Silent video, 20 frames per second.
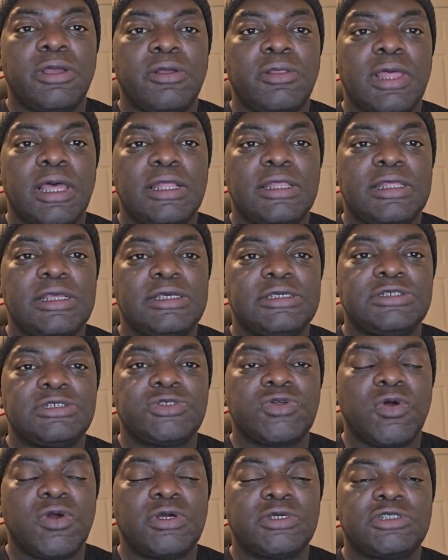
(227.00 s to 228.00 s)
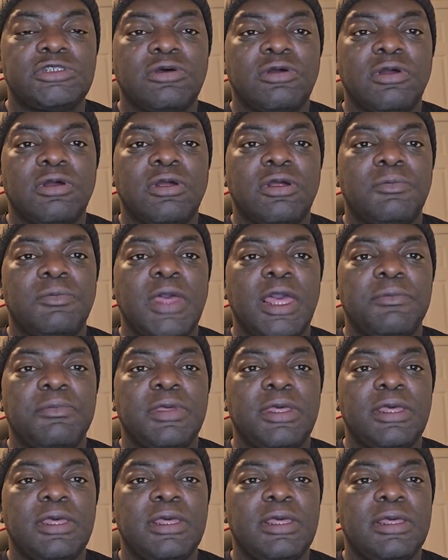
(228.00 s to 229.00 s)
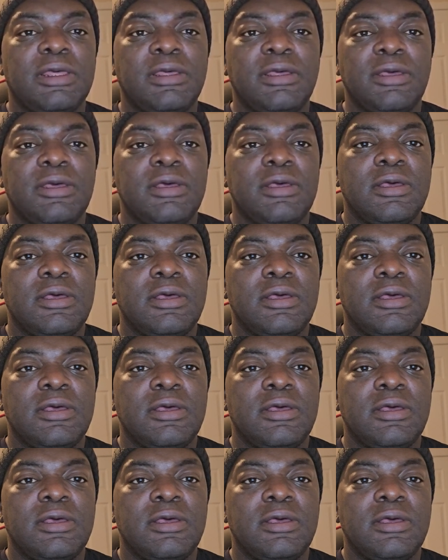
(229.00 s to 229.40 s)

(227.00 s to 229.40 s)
like these stores are maybe